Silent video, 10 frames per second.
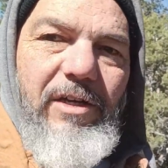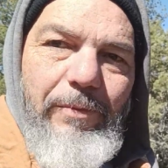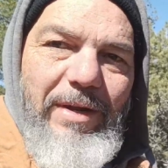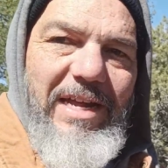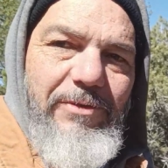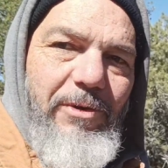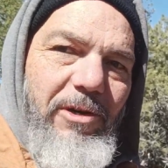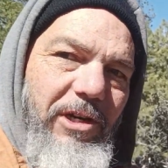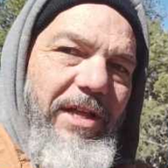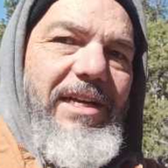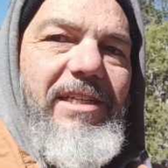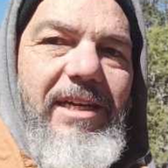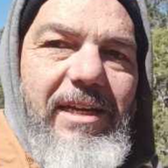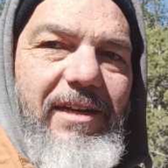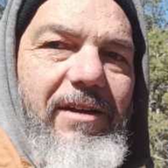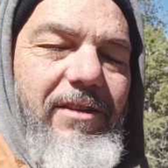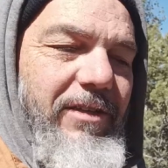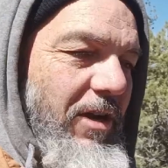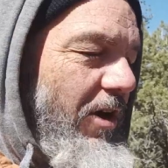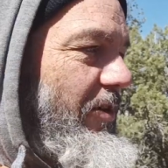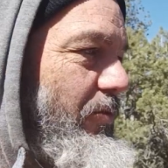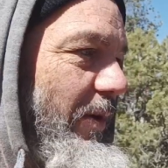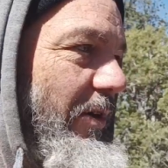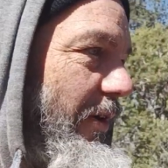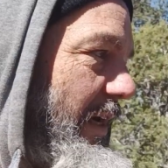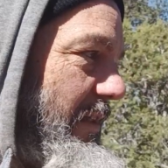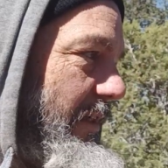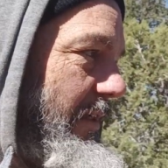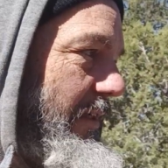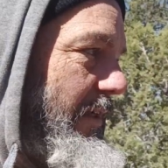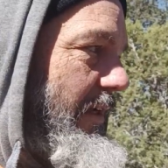But as we were collecting it, the dogs went crazy,